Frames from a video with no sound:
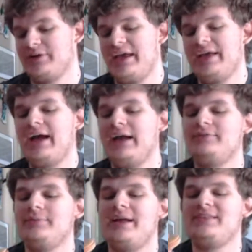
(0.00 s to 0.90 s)
It kind of
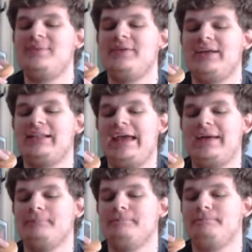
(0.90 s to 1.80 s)
reminds me of a clam.
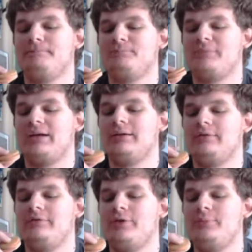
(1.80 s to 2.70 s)

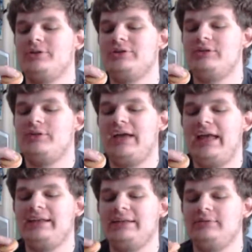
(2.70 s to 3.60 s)
Filbert, you look
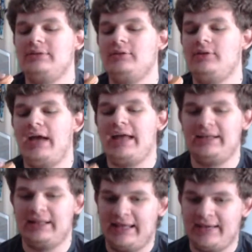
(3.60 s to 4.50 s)
kind of
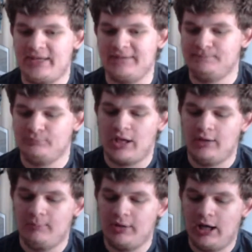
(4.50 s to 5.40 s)
clammy.
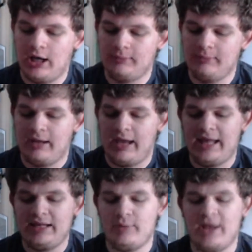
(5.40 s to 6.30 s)
But
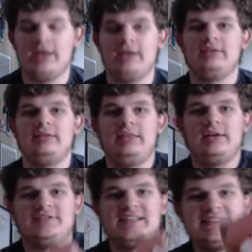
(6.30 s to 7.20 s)
anyway,
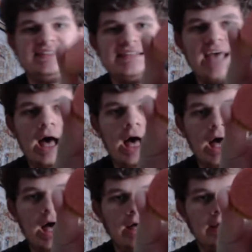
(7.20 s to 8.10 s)
there's its
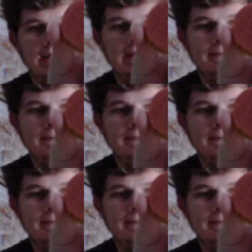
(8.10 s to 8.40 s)
tongue.